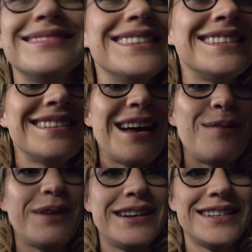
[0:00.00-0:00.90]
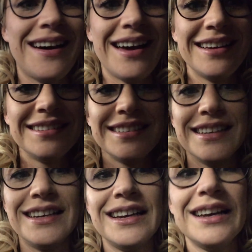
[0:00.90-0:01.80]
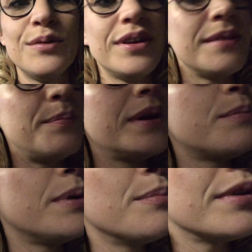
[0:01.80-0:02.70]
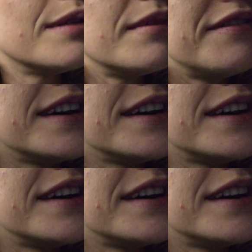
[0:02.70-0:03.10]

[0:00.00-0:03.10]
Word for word: This is how I'm gonna die. With a big pimple on my